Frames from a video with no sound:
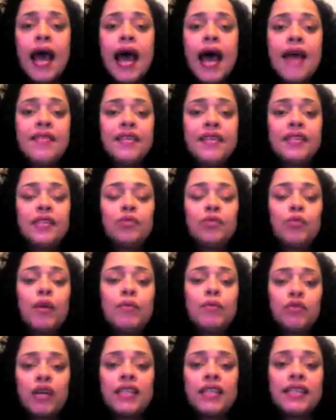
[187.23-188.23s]
And this is what
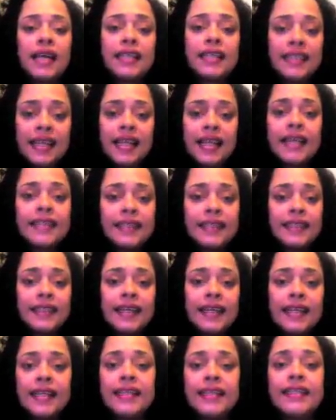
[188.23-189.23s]
I'm trying to say. I say that to
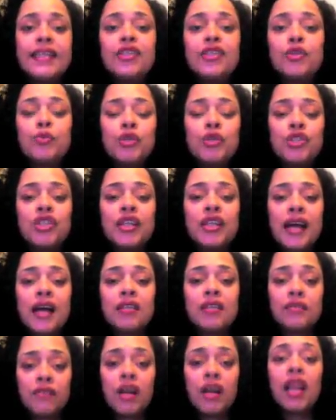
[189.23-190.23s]
say this. Intuition
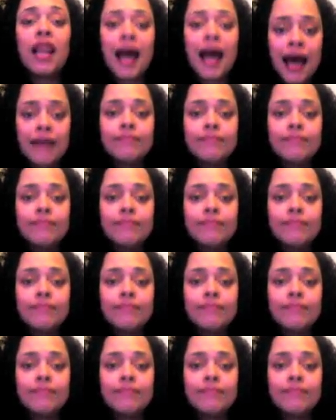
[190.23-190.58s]
counts for a lot.